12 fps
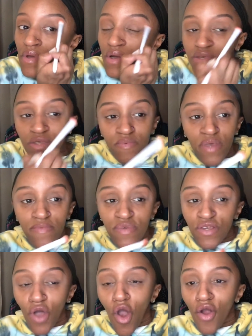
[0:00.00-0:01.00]
Sometimes
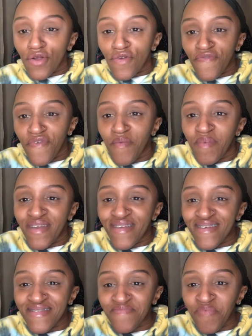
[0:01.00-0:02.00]
it's harder for me to
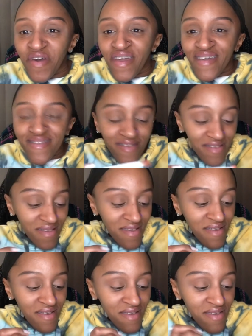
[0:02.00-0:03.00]
explain
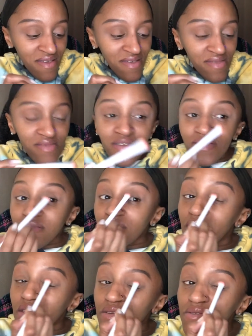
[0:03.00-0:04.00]
these
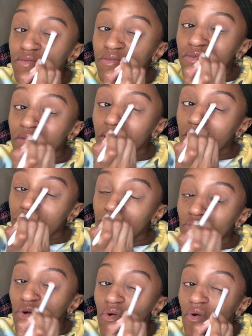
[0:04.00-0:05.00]
things,
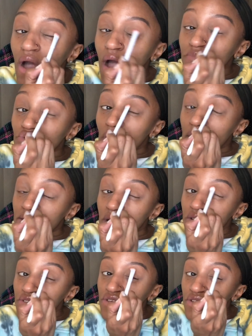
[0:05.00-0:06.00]
so I'm trying to
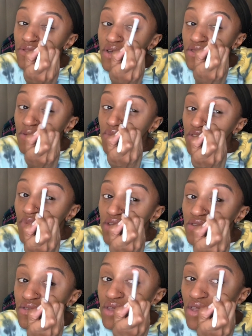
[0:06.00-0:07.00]
articulate them as best
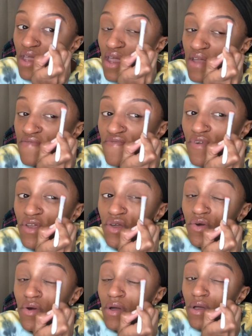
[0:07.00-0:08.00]
as I can for you.